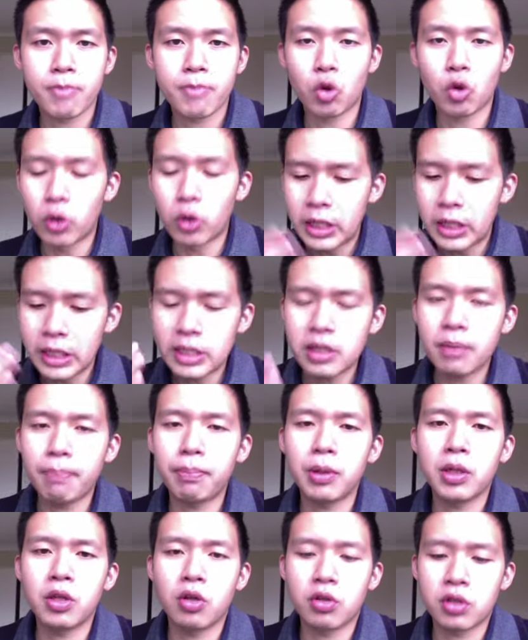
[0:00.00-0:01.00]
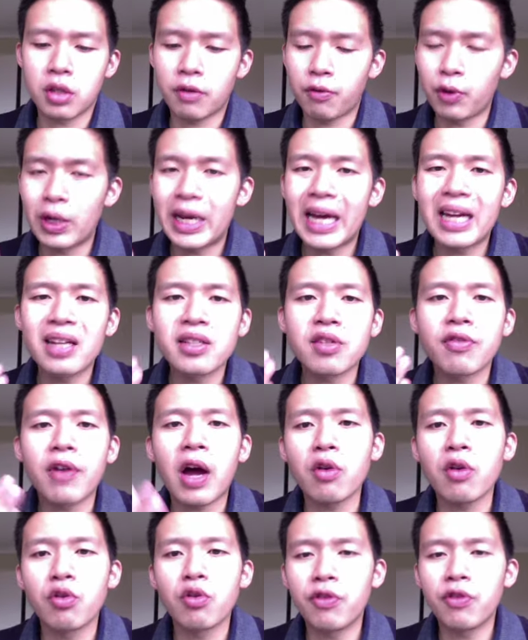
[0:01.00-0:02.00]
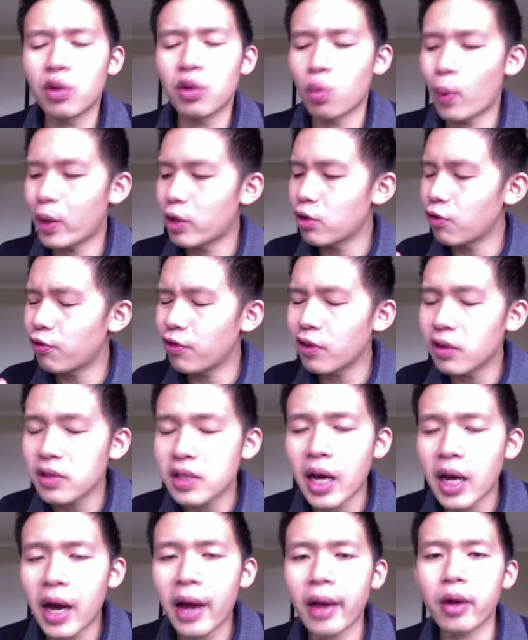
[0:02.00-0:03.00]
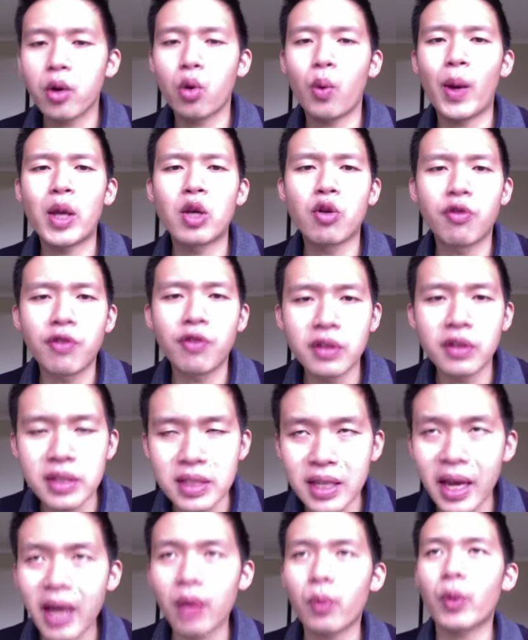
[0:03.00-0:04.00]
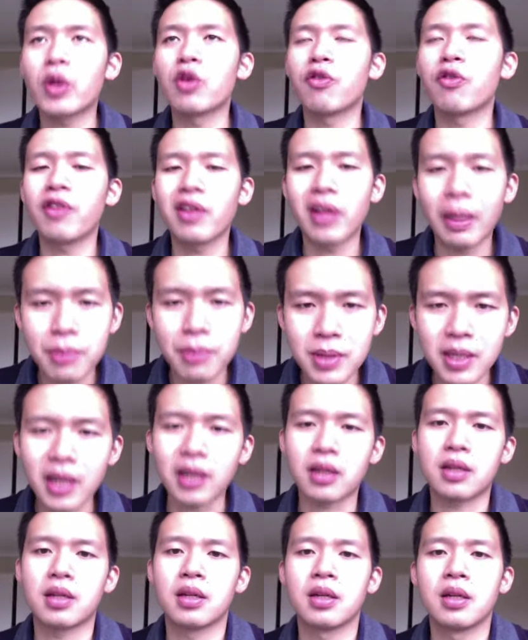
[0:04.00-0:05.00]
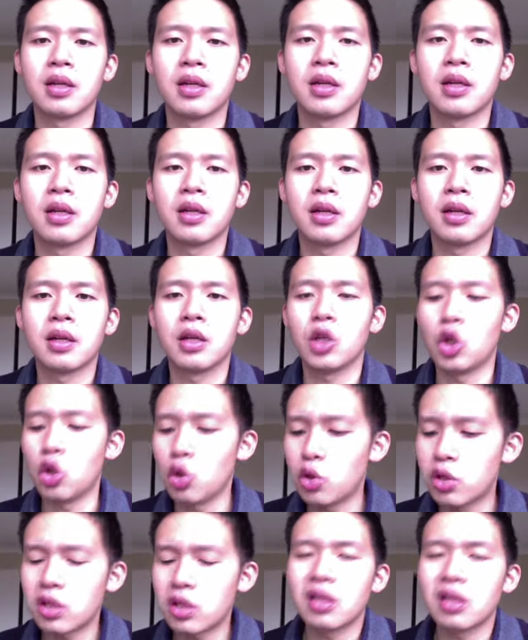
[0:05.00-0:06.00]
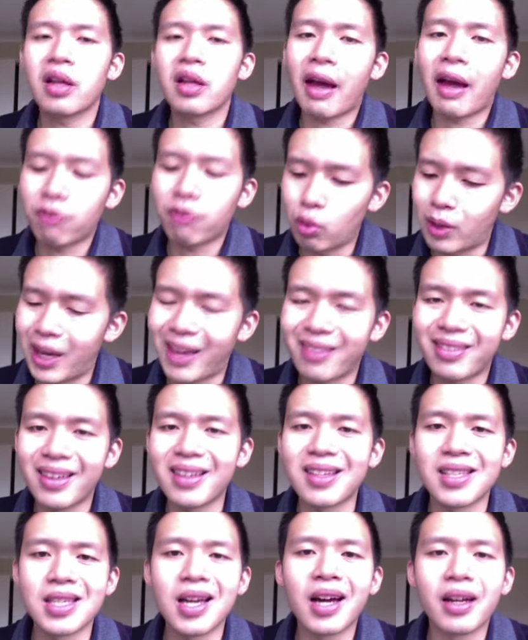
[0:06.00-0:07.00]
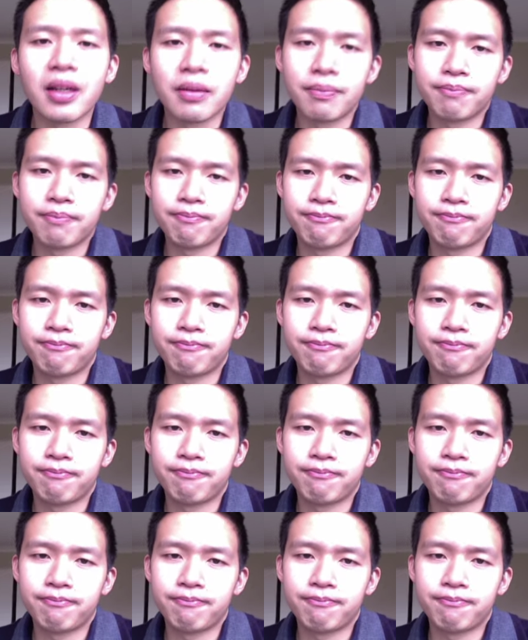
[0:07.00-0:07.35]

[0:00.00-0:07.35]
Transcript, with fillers: To discipline yourself regardless of how you feel. When you feel tired or when you feel sad, when you feel upset, you still have to get things done.